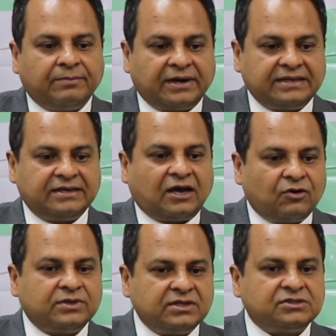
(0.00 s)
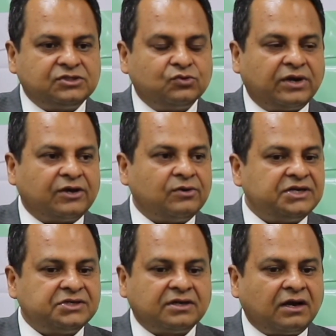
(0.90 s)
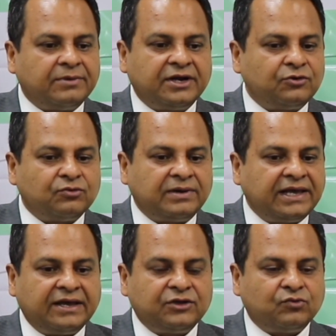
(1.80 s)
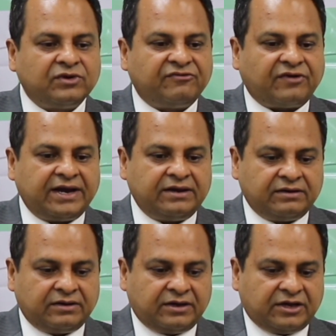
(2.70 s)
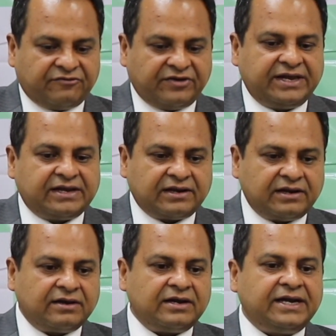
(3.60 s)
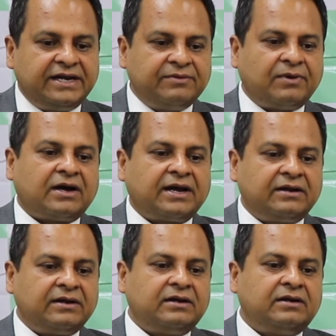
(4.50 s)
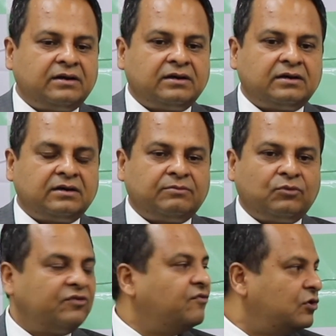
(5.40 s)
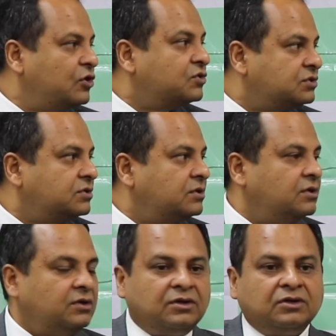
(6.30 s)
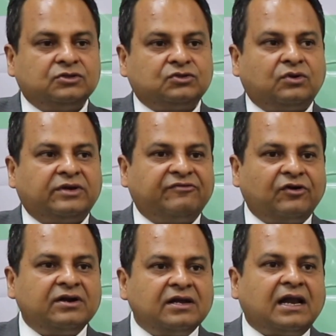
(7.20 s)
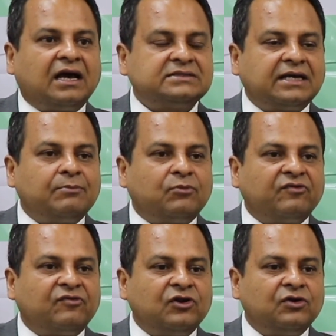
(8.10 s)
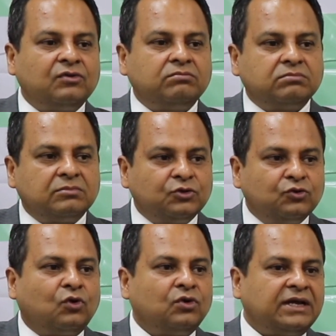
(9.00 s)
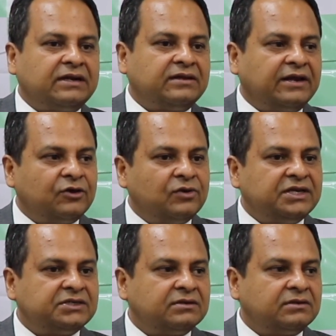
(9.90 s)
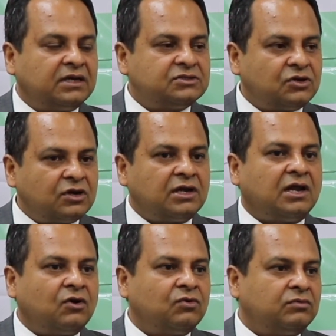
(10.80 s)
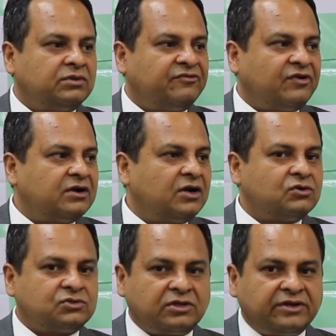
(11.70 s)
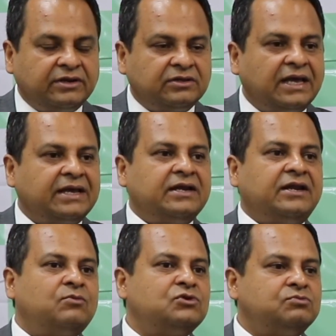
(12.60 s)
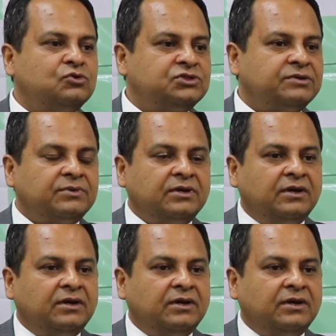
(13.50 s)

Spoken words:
But I think now with this new regulation coming into play, you will find very clearly demarcated portfolios. So if you're in a large cap portfolio, you know that the regulation does not allow the fund house or like Indiabulls blue chip.